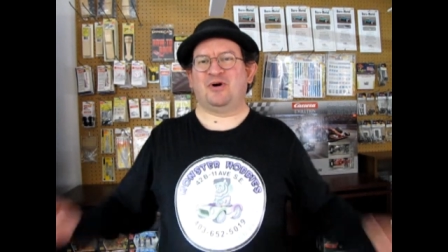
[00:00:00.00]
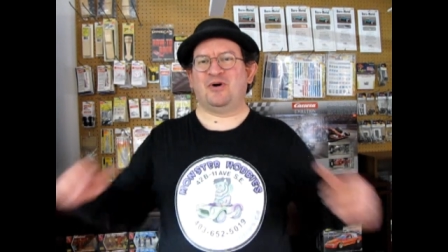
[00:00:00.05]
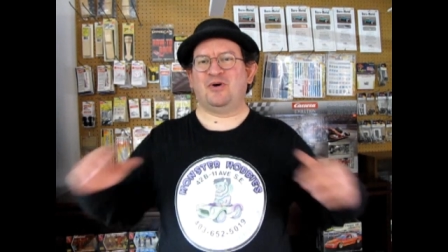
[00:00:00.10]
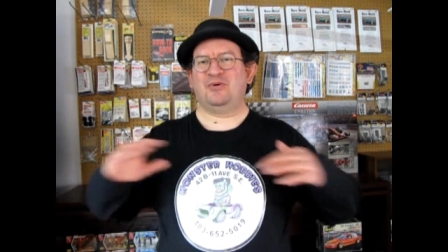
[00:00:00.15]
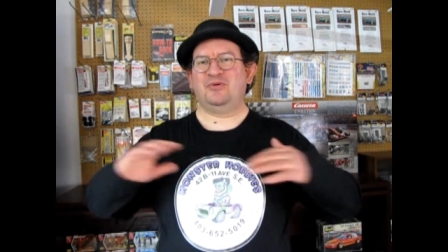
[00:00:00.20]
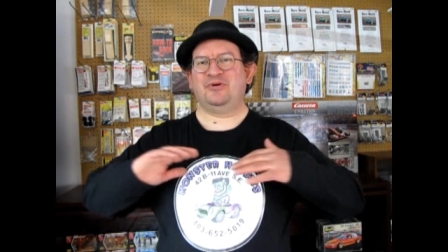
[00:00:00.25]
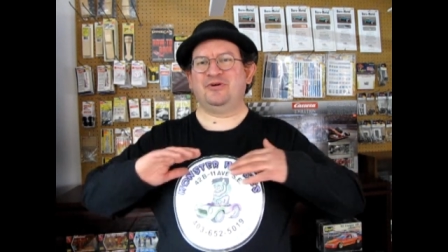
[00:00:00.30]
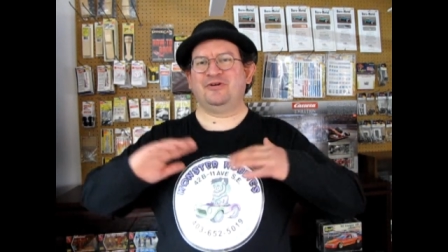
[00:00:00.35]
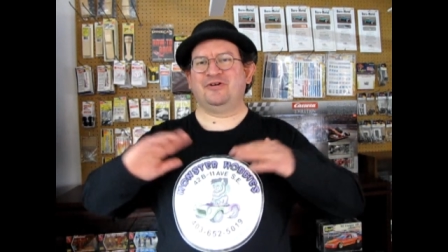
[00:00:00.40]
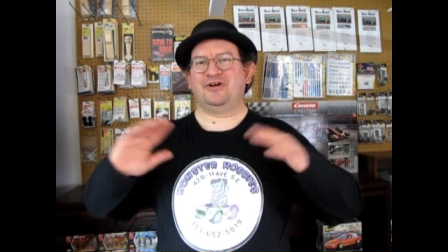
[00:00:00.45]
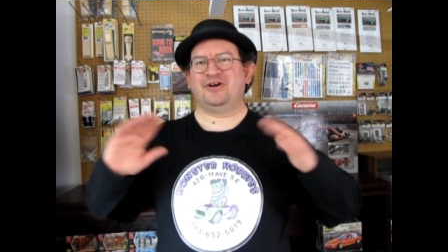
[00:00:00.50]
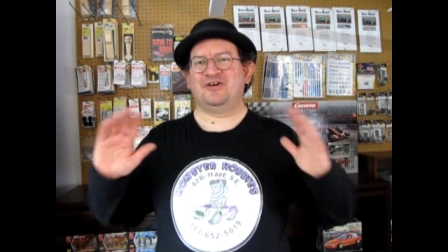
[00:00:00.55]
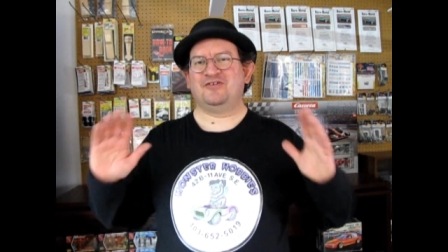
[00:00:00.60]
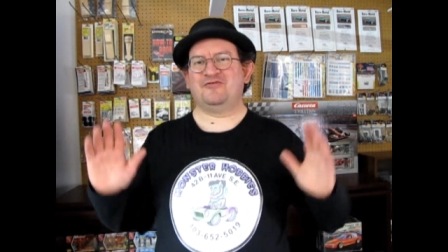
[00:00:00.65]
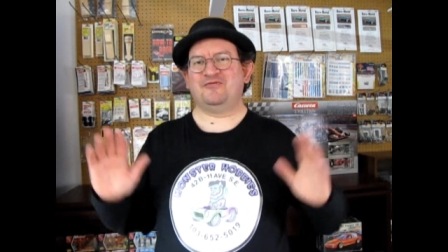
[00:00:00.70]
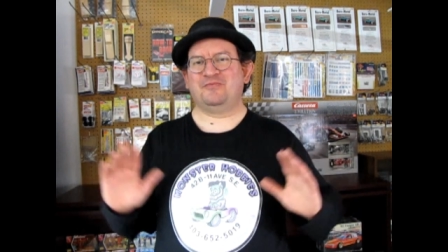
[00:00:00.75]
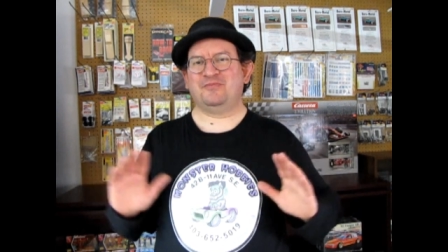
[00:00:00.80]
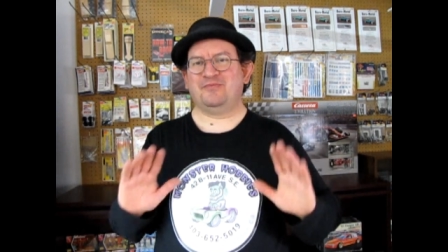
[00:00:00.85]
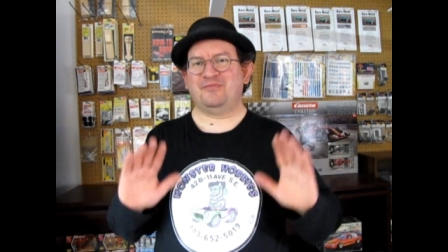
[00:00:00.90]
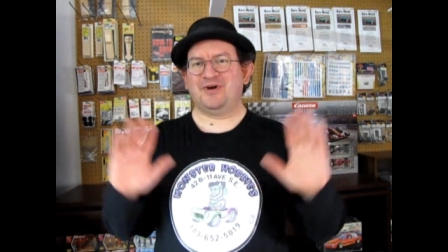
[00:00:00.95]
owner
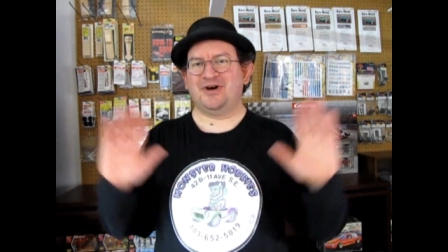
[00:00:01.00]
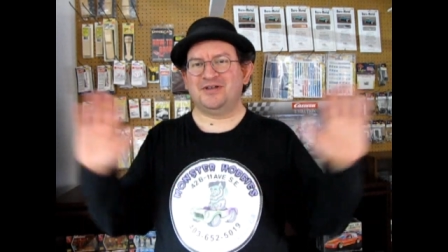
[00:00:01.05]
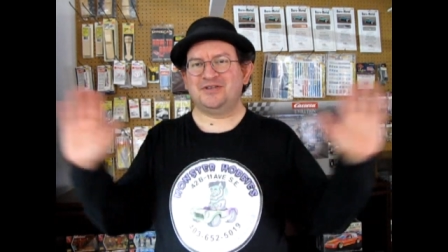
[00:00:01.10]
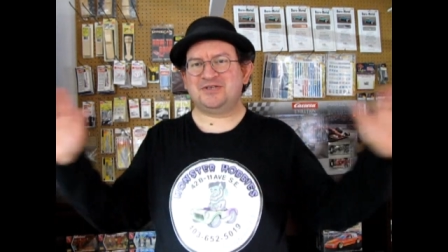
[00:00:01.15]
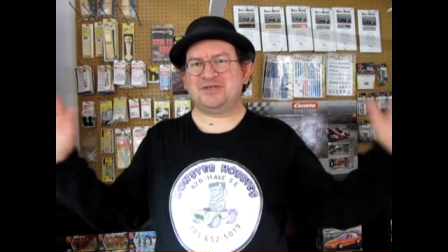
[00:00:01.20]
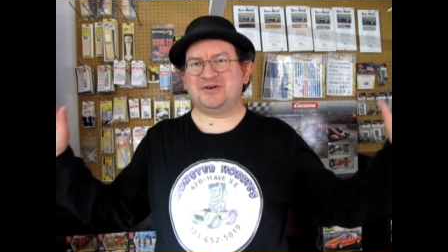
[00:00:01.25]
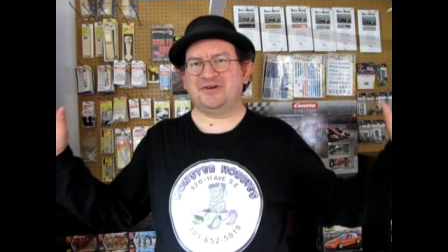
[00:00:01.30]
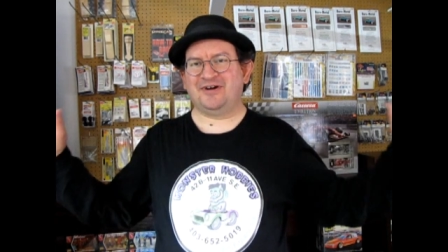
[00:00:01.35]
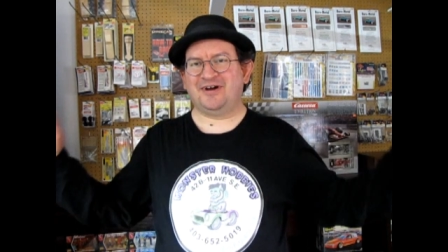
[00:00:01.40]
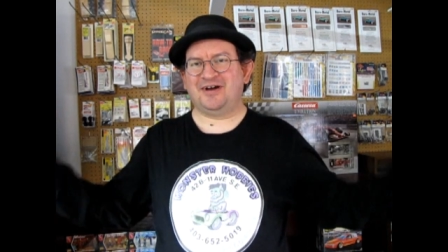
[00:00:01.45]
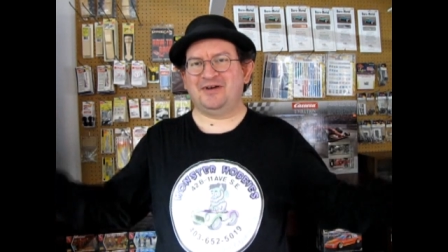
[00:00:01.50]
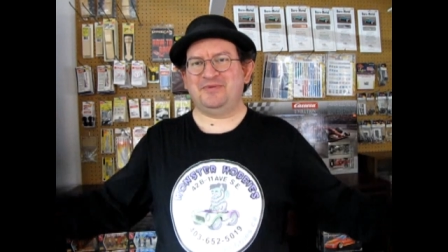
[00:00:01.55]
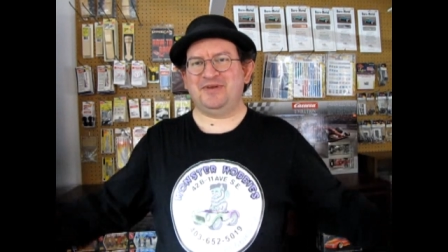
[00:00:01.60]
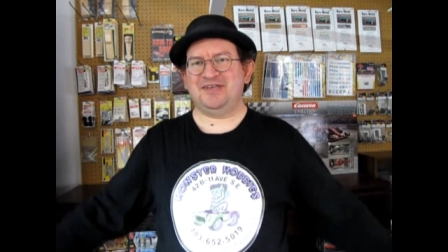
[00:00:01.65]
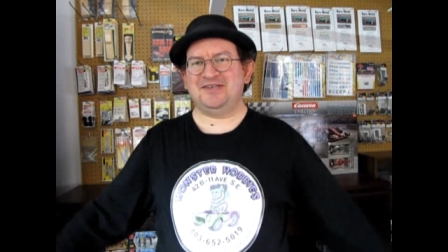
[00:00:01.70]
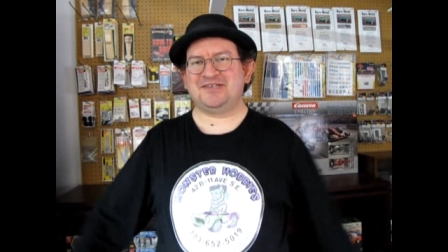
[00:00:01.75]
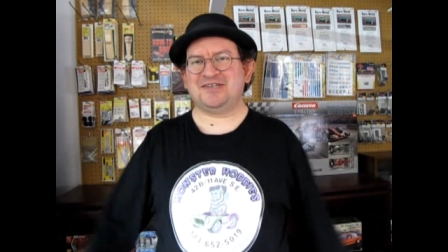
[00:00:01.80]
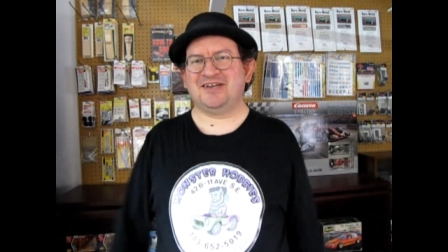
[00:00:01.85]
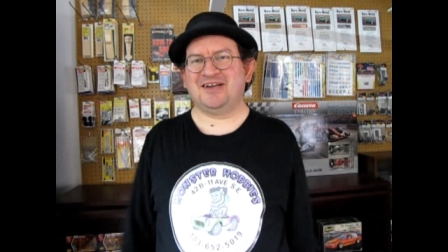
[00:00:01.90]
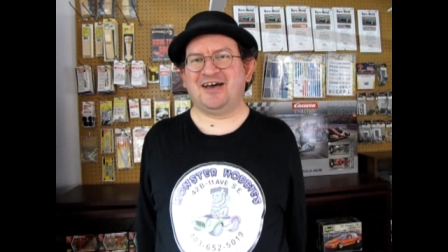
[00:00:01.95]
of Monster
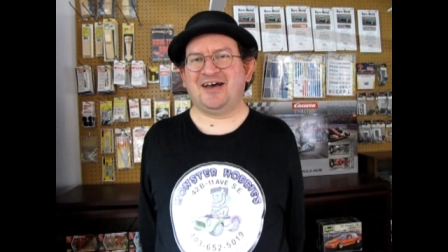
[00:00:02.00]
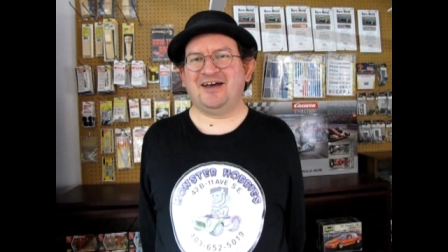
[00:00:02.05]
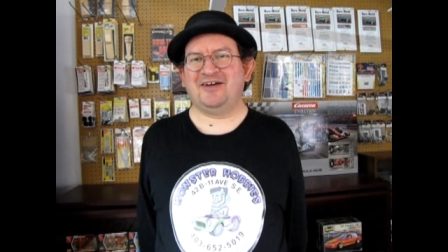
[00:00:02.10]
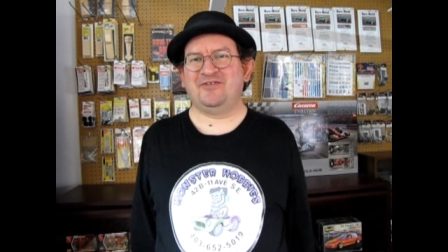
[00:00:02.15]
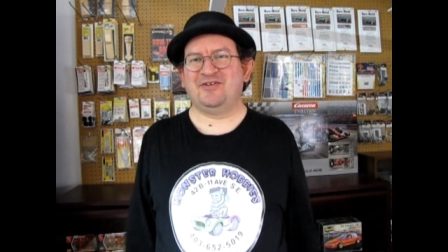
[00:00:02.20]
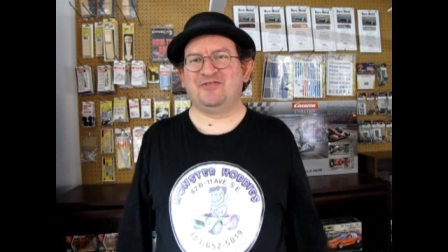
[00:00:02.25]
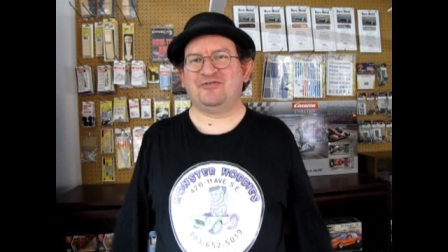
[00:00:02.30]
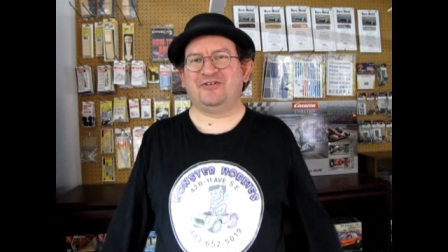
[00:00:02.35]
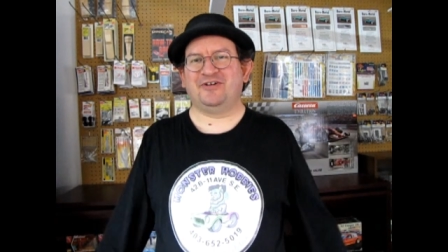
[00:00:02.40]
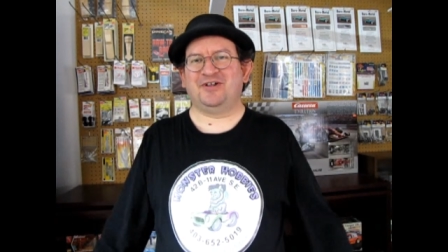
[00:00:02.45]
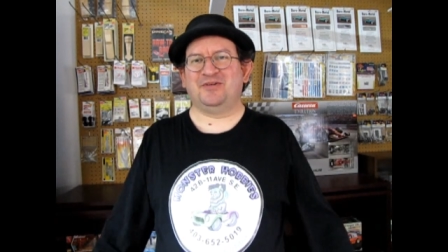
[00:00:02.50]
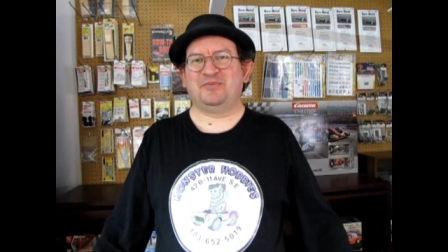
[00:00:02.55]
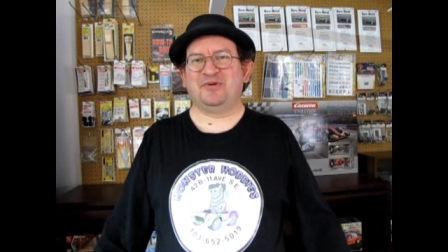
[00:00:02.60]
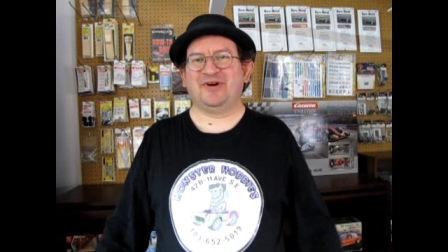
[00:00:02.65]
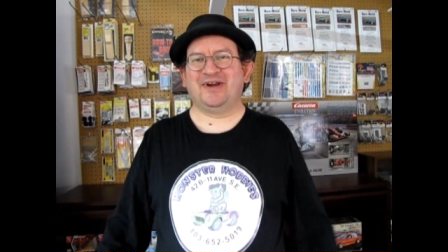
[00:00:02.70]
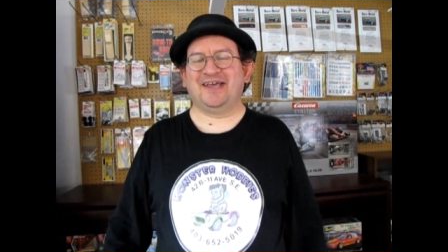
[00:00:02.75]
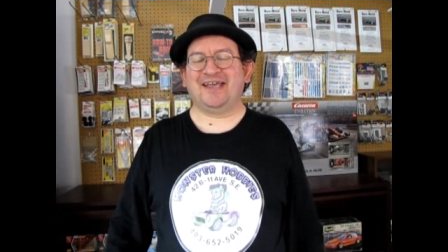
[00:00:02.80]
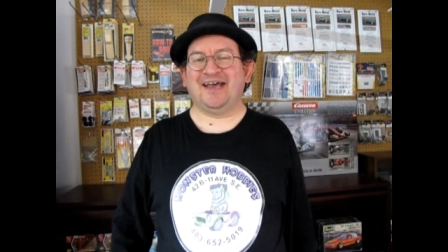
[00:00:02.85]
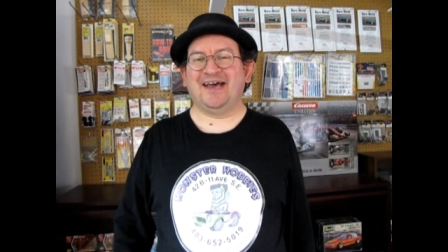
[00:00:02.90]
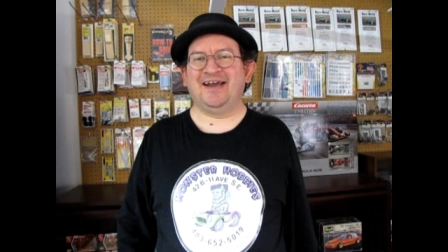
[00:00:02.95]
Hobbies in High River,
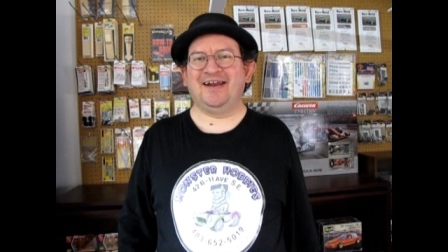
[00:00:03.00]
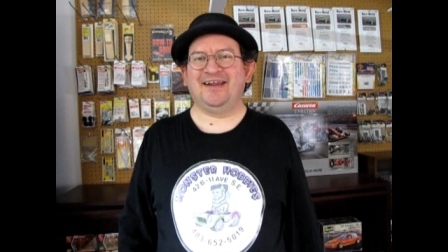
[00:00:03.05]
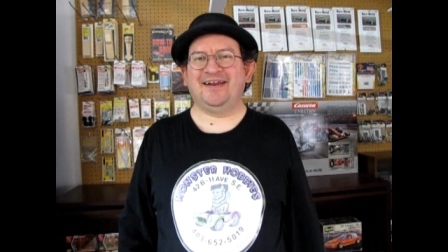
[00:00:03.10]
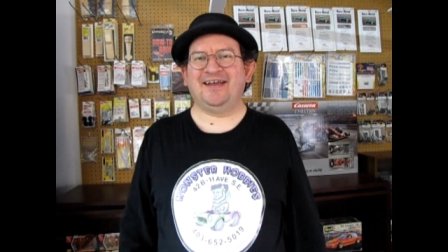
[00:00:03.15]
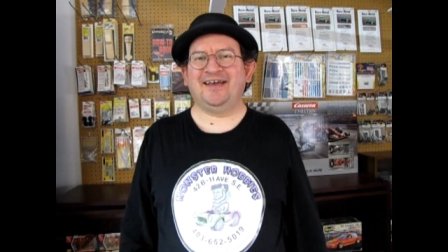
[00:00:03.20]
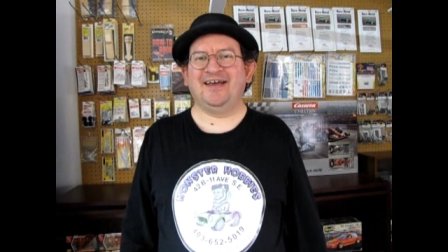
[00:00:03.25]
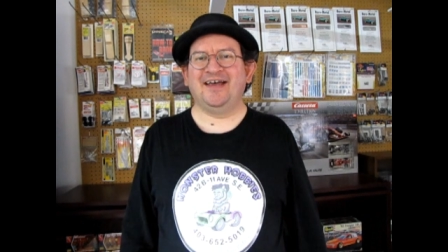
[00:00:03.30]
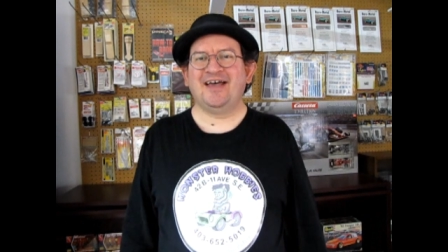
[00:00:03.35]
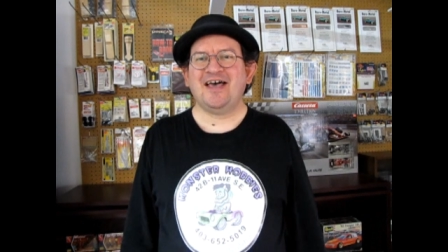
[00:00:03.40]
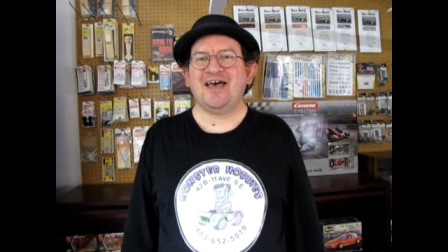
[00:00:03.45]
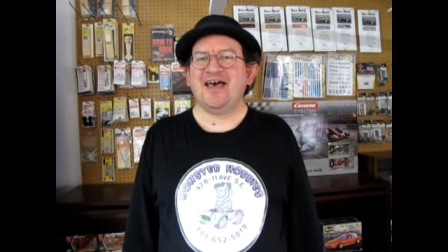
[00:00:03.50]
Alberta, Canada,